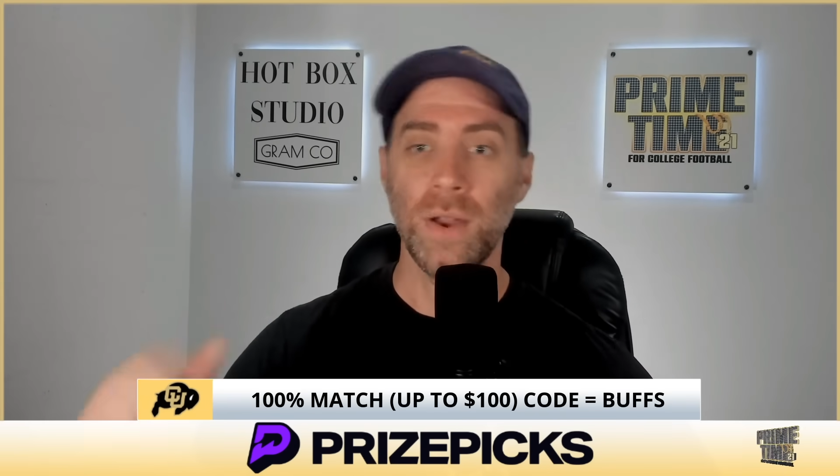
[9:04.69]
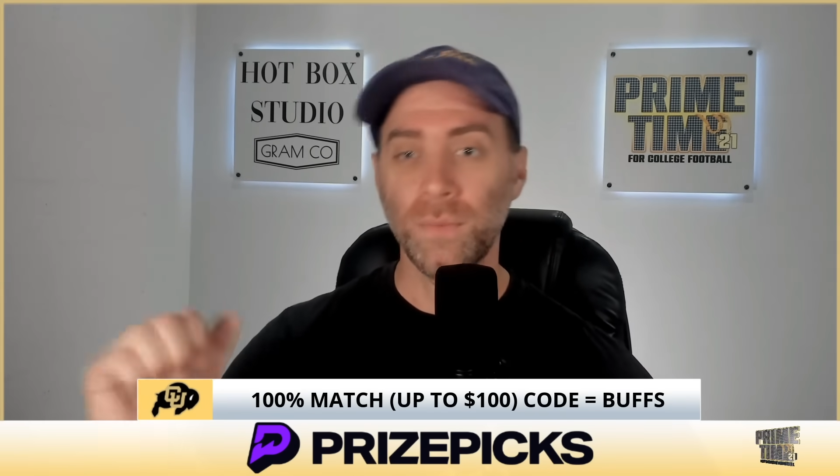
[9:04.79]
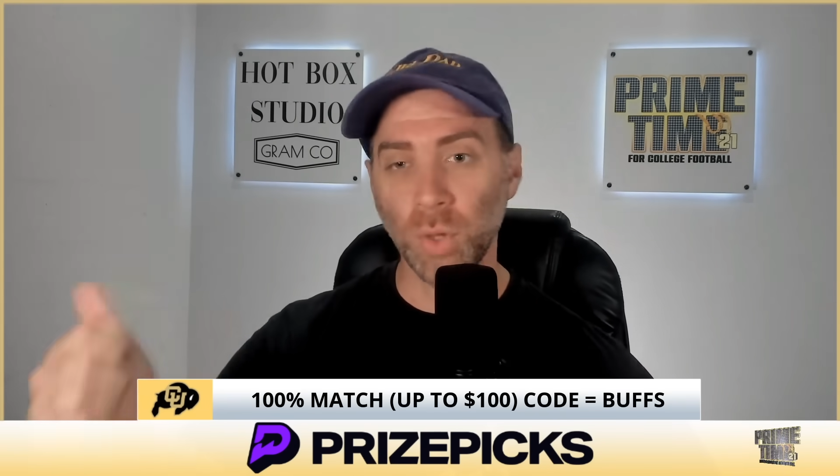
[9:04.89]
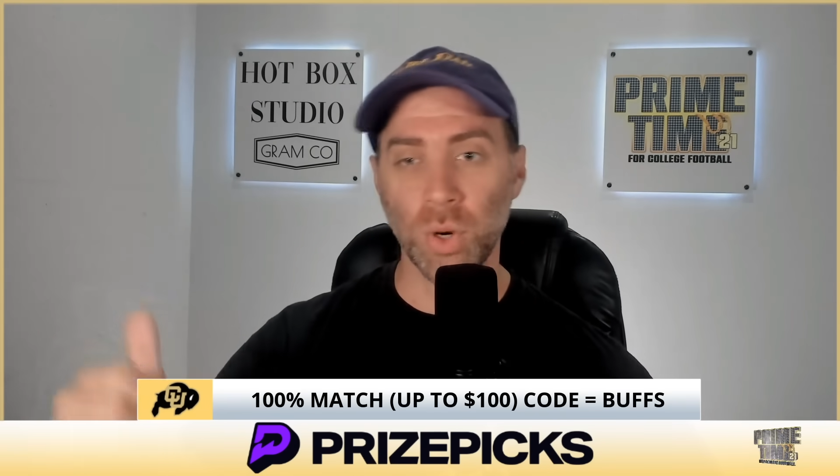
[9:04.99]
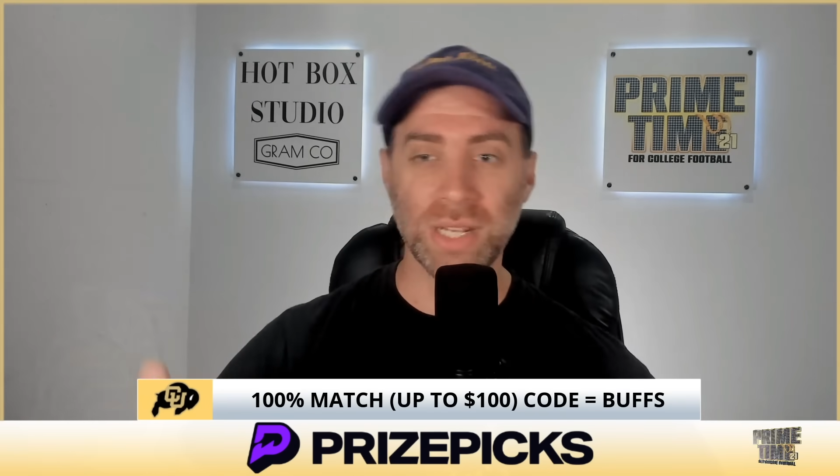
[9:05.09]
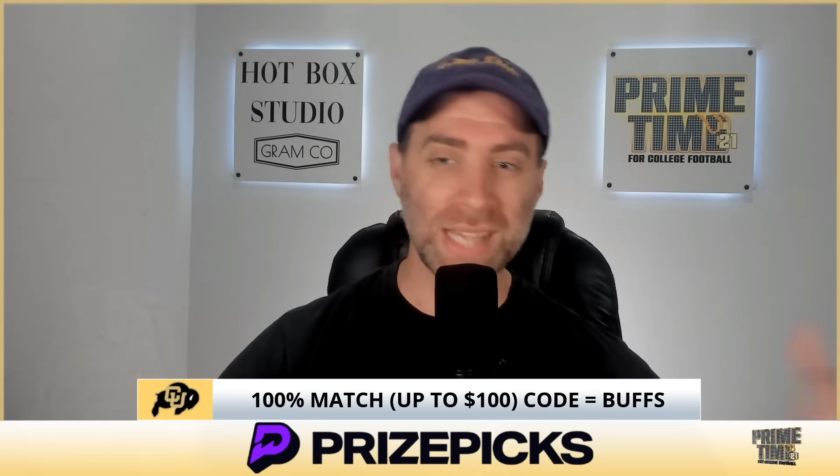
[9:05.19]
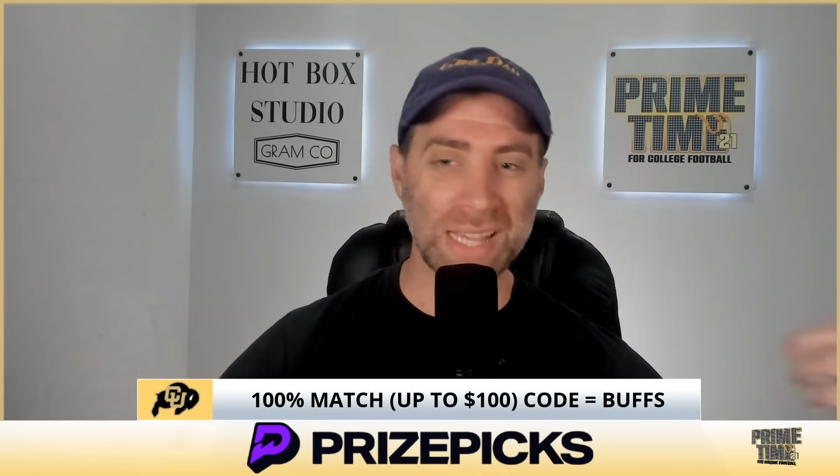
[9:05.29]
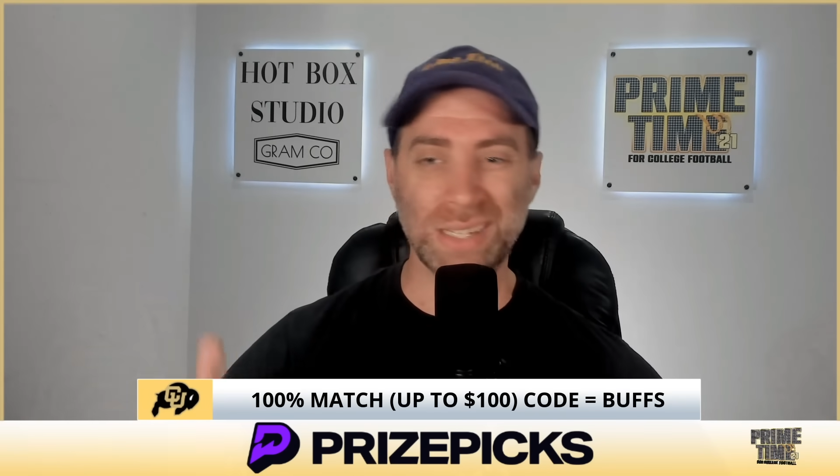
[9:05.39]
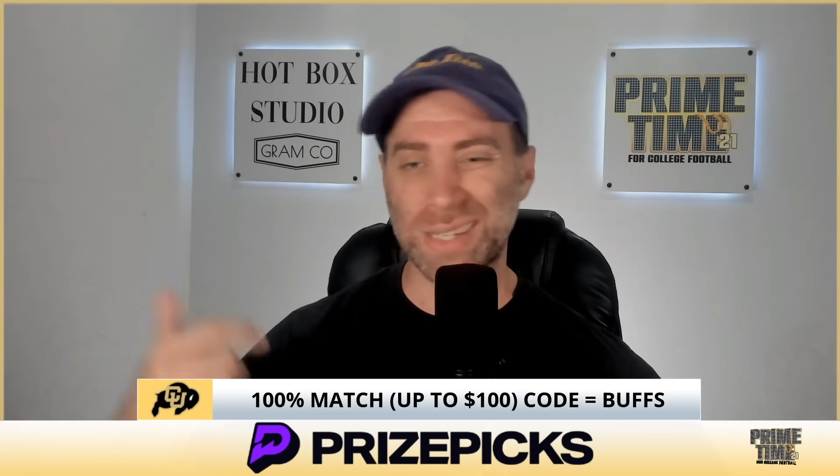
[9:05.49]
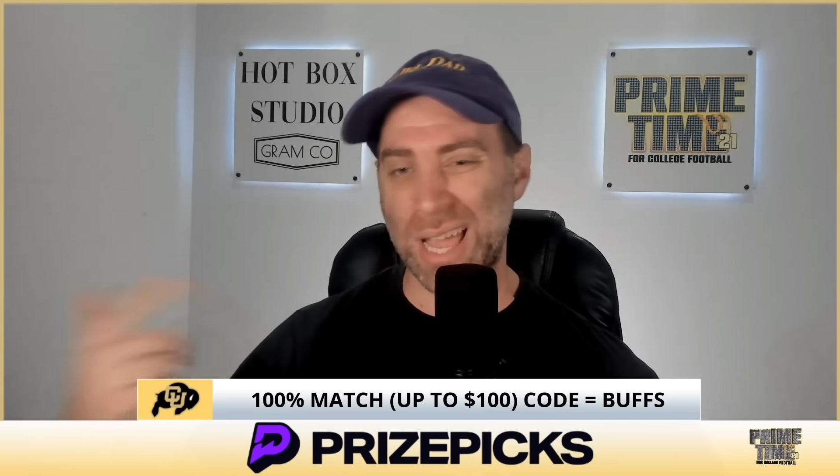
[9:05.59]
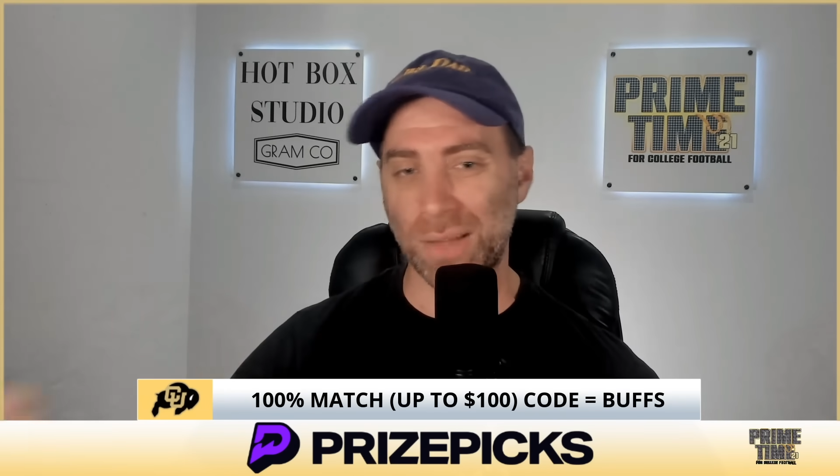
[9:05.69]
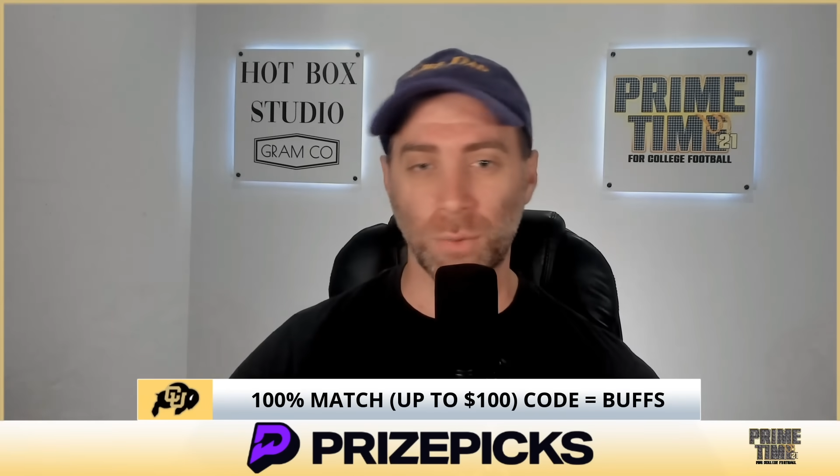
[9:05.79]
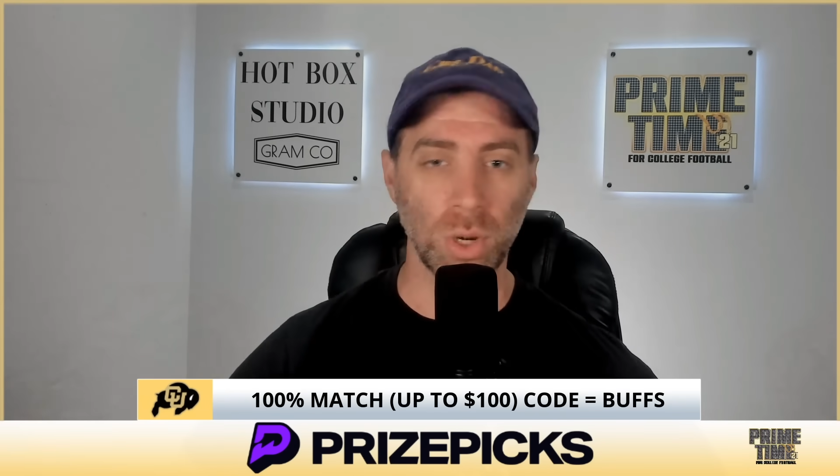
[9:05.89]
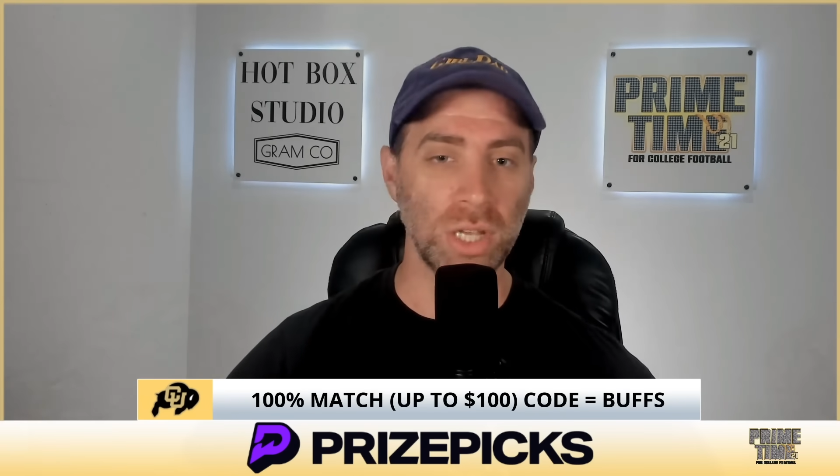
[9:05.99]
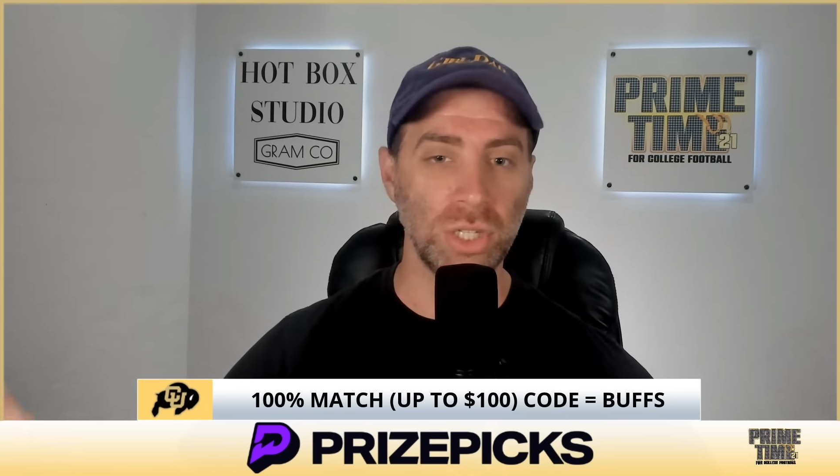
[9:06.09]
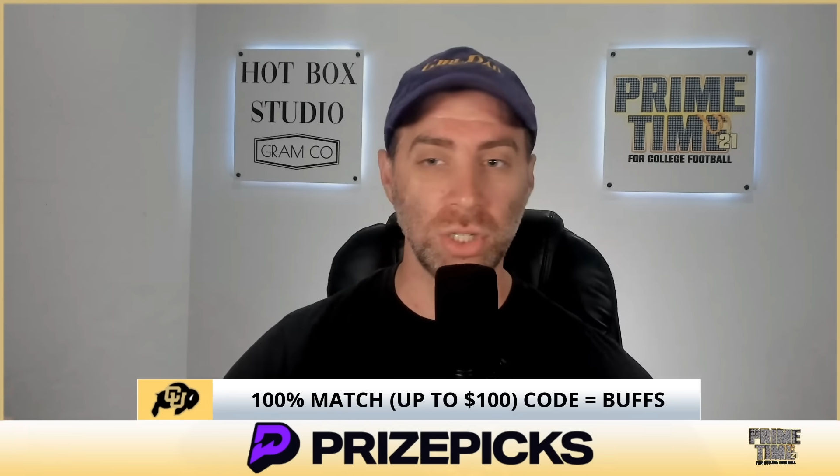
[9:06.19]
Florida, Texas, California,